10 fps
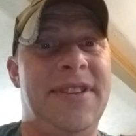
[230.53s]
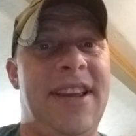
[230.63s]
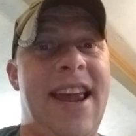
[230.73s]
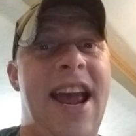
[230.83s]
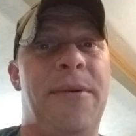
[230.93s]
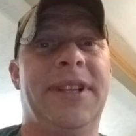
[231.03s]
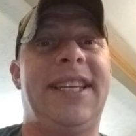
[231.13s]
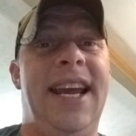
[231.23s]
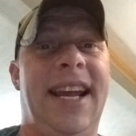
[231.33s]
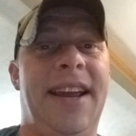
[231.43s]
Yeah, we'll
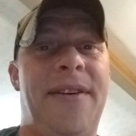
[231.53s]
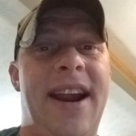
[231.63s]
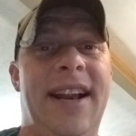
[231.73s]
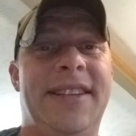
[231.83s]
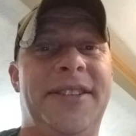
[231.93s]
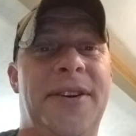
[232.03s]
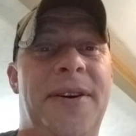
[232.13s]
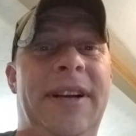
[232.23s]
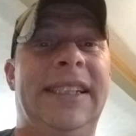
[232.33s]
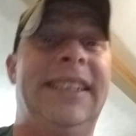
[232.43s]
take it, right?
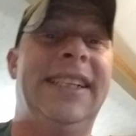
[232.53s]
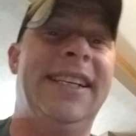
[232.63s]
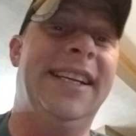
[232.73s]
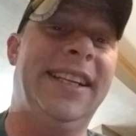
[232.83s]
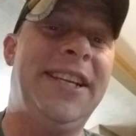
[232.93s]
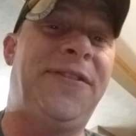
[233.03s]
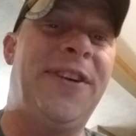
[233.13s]
So, at least for